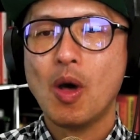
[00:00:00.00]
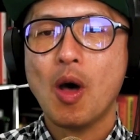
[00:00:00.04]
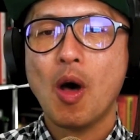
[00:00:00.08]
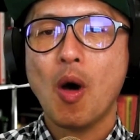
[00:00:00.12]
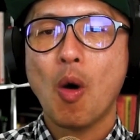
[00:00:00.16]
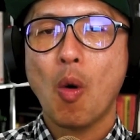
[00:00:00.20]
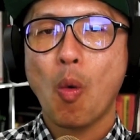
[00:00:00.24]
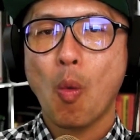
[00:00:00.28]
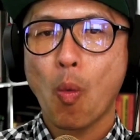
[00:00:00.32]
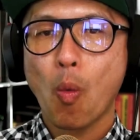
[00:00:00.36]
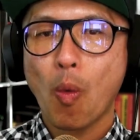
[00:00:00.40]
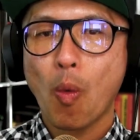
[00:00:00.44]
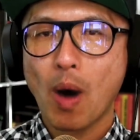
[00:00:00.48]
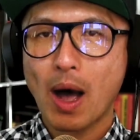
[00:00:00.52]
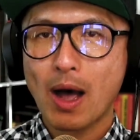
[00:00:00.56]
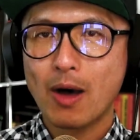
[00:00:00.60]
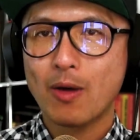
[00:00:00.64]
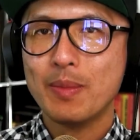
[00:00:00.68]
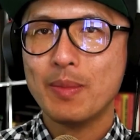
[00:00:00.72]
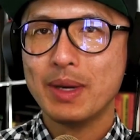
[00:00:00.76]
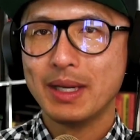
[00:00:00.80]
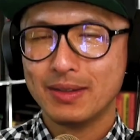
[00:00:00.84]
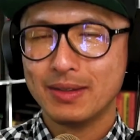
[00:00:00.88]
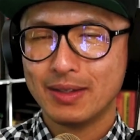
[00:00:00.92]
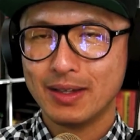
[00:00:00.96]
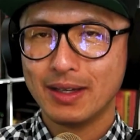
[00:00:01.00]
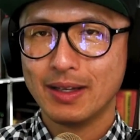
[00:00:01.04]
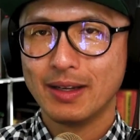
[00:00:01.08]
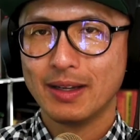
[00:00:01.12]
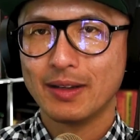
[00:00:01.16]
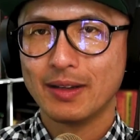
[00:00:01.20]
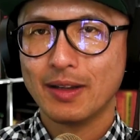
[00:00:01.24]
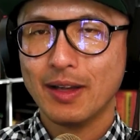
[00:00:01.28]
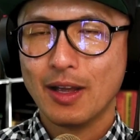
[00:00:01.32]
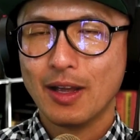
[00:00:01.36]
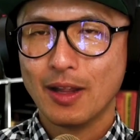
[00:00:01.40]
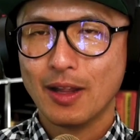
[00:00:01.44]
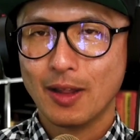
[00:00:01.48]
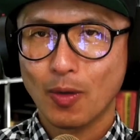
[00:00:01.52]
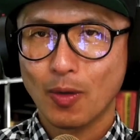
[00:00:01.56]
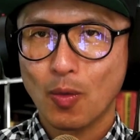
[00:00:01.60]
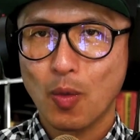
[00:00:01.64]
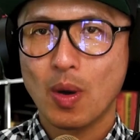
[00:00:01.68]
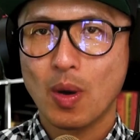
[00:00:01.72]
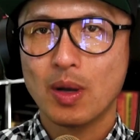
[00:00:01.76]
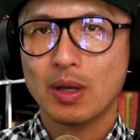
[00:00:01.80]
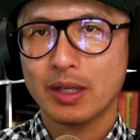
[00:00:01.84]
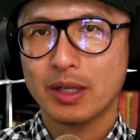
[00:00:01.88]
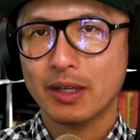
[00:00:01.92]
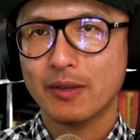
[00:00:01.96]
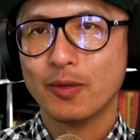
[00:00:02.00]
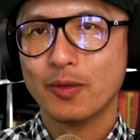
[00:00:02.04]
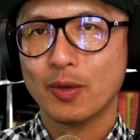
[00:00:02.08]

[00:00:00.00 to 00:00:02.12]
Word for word: while maintaining the quality of your